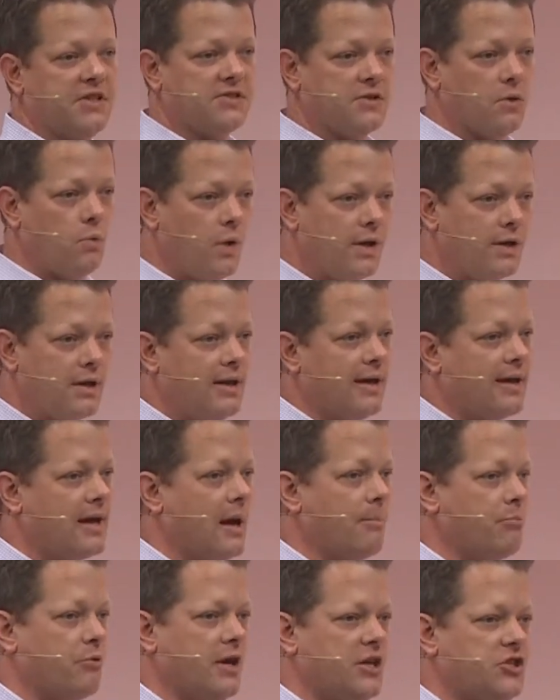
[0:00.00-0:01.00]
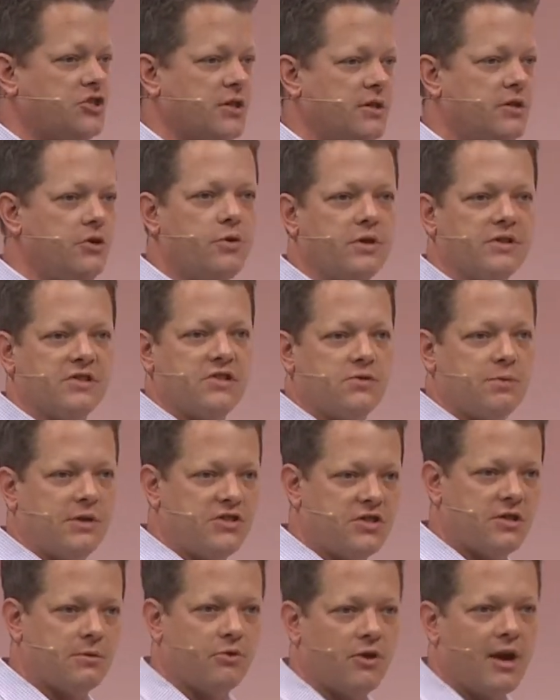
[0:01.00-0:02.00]
It's a one-click operation. You can
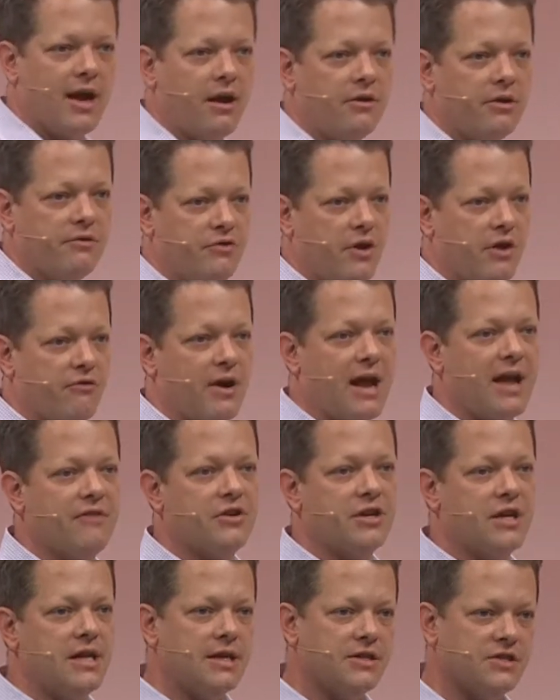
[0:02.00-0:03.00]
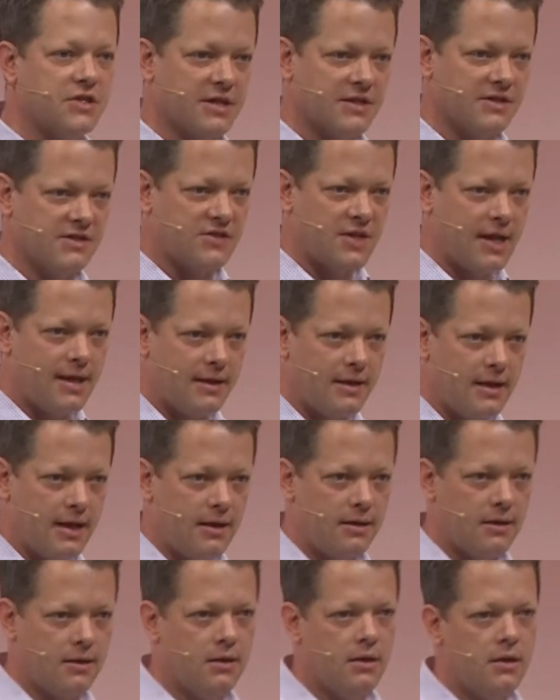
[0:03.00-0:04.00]
switch them around if you ever have a need to consolidate